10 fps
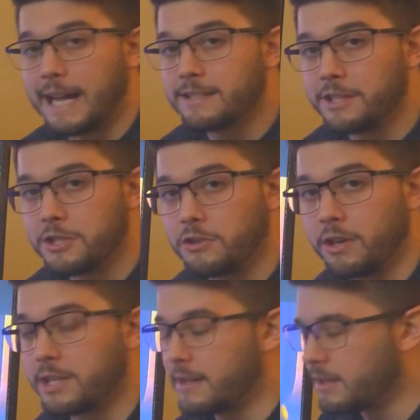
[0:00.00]
Lots of
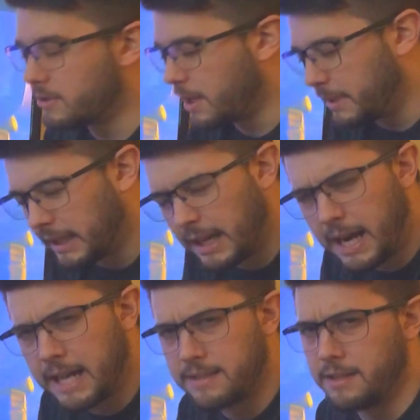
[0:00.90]
destruction. There's going to be
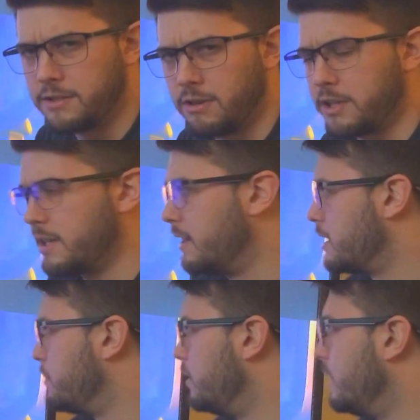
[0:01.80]
lots of destruction in
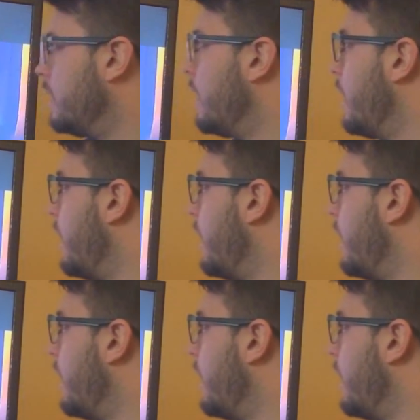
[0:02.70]
this movie.